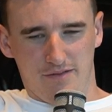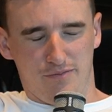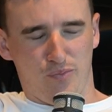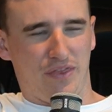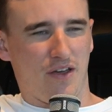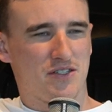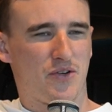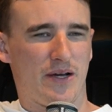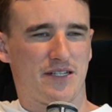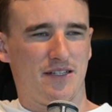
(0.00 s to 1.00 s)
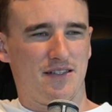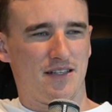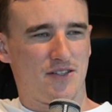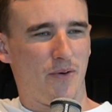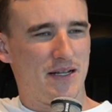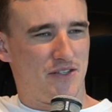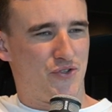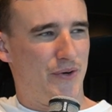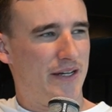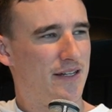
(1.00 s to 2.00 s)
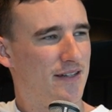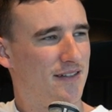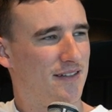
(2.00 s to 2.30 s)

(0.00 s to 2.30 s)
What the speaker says: with those questions, there's always a trick.